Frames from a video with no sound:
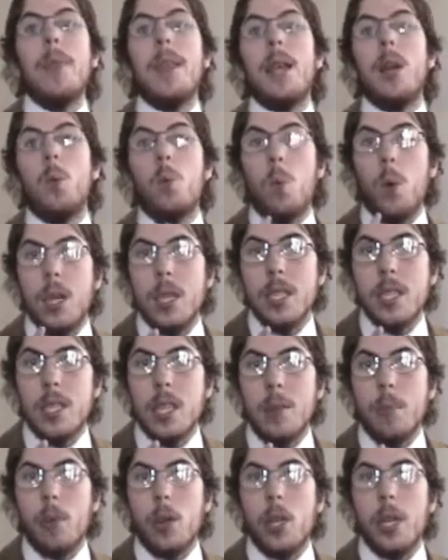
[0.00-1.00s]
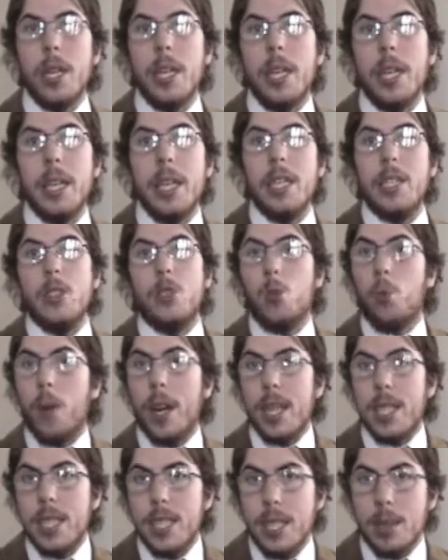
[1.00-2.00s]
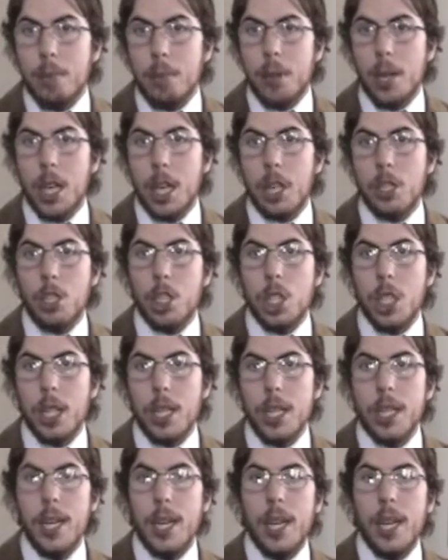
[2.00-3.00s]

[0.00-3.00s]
In one summer, he directed a production